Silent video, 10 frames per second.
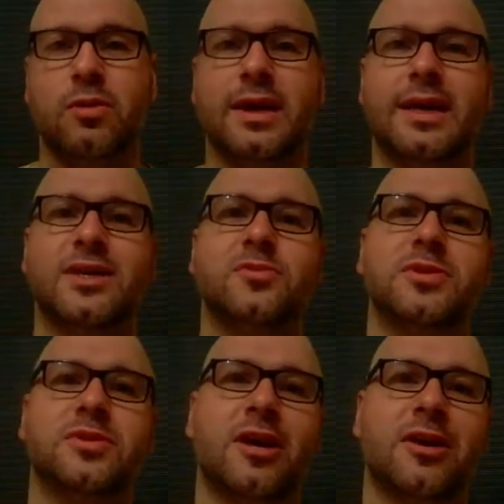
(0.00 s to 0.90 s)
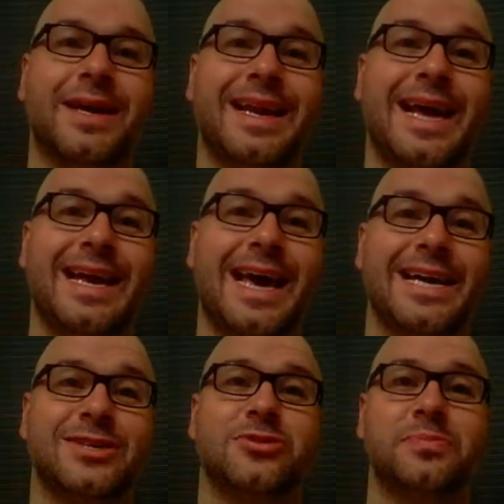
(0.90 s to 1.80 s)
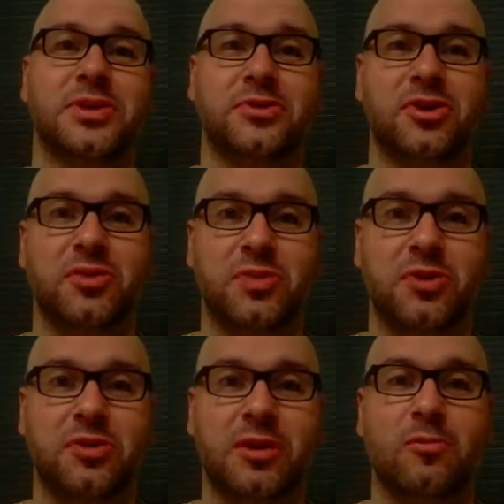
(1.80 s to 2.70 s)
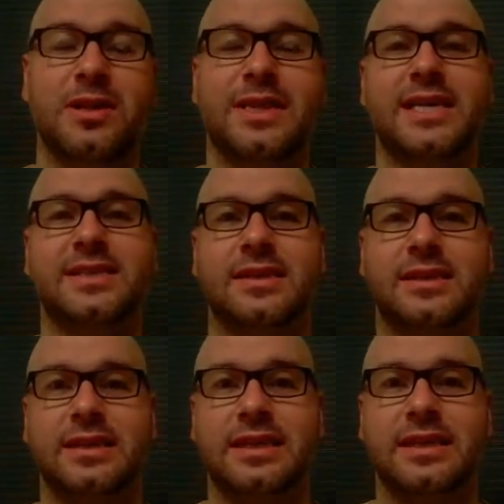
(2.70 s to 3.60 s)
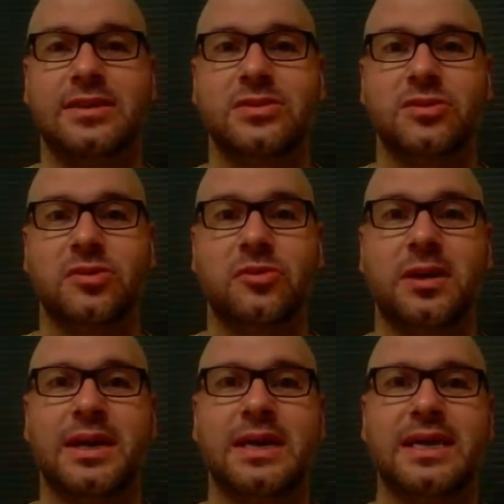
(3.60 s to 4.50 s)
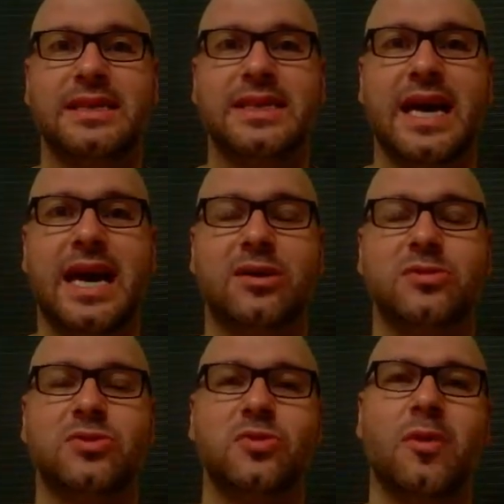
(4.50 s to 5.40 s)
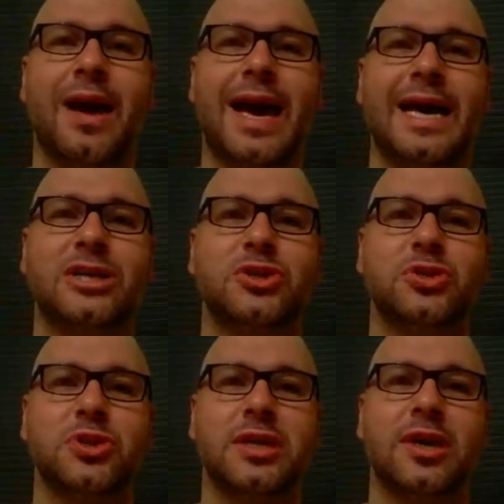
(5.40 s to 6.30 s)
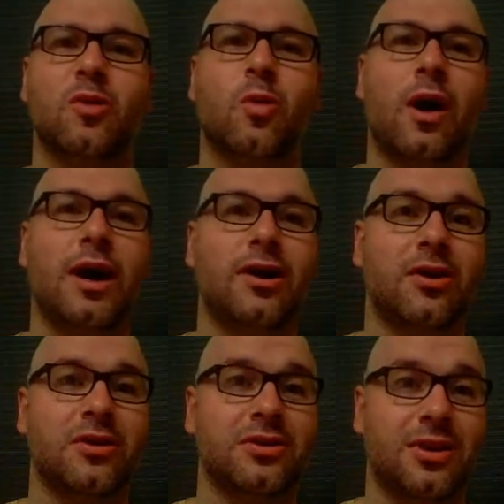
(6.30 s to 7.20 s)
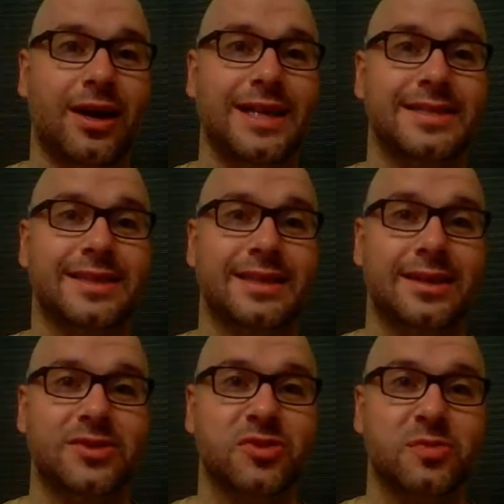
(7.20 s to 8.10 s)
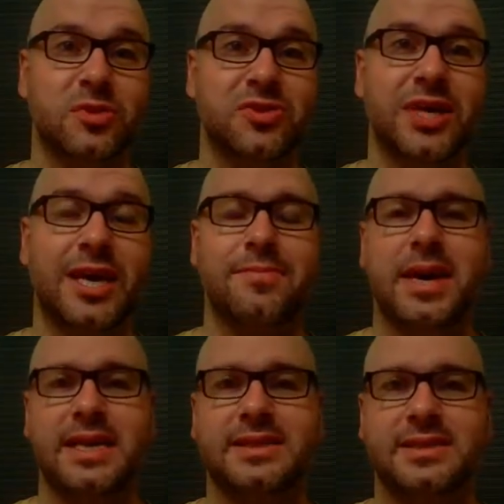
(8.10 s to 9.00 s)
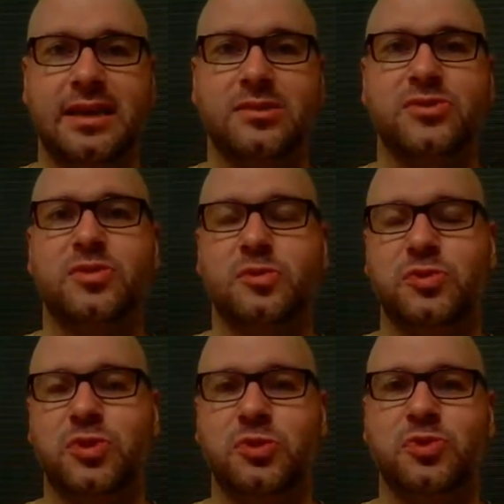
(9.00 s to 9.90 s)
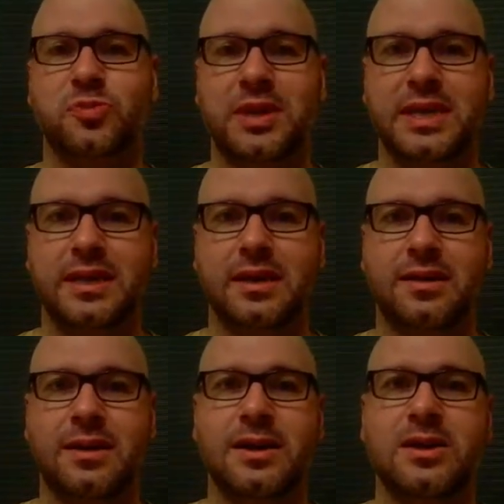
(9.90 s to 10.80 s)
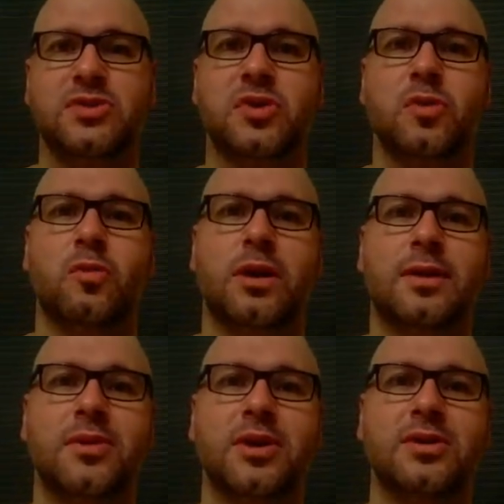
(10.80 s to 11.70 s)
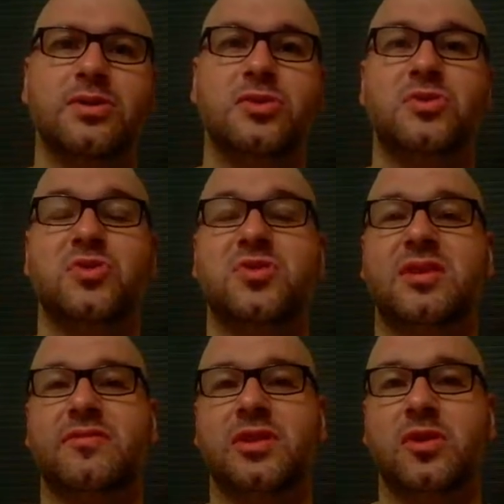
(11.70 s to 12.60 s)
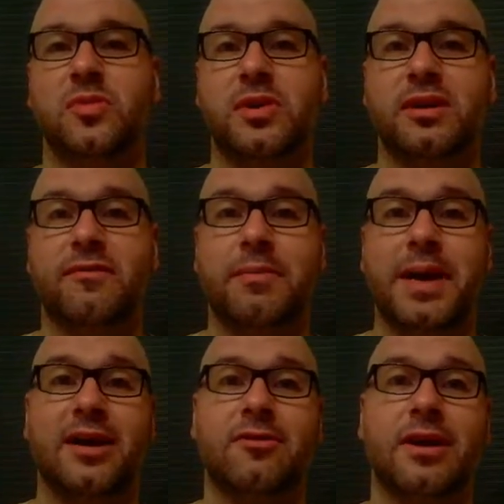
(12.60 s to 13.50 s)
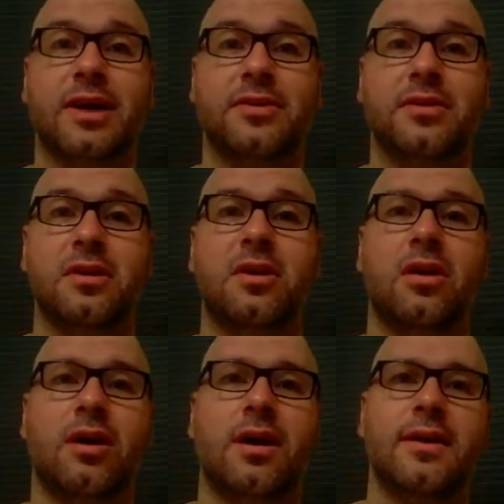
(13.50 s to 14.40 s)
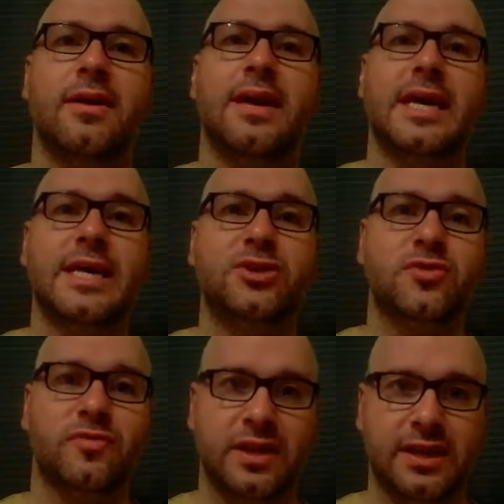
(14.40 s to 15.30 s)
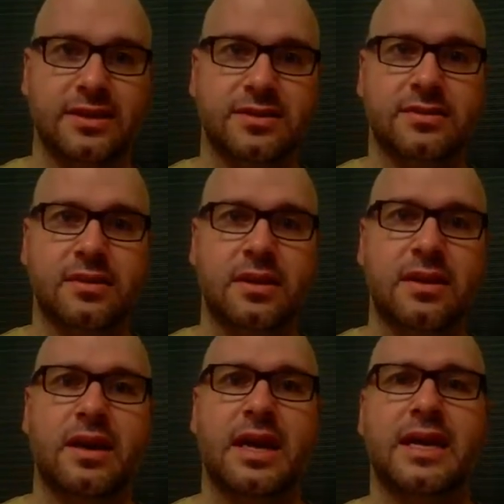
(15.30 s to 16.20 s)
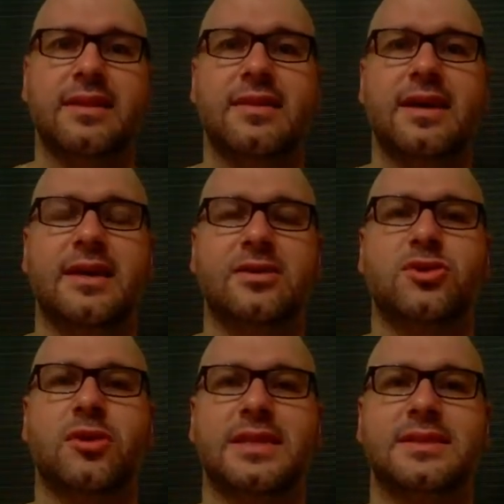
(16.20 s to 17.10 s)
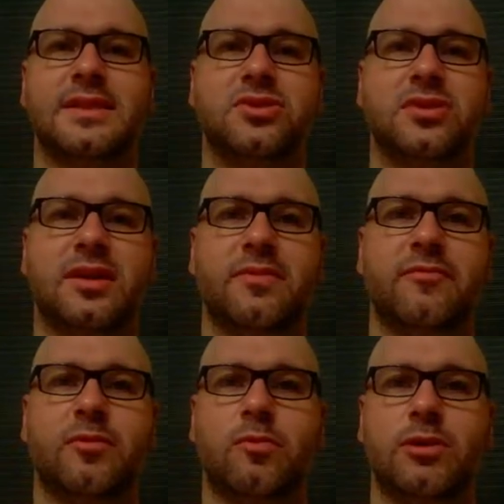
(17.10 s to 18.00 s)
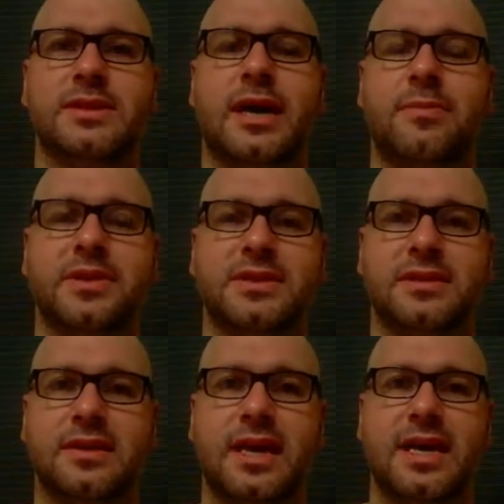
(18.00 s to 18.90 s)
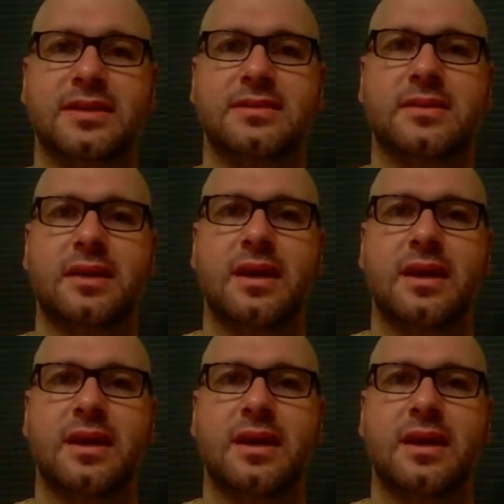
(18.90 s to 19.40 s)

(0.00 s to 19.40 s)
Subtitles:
And as we talk about how to actually build a community, what that's going to lead into is how to actually acquire clients and customers and make sales through social media. So what I'm going to do is just give a little bit of a background on each of these and then transition them from one topic to the next.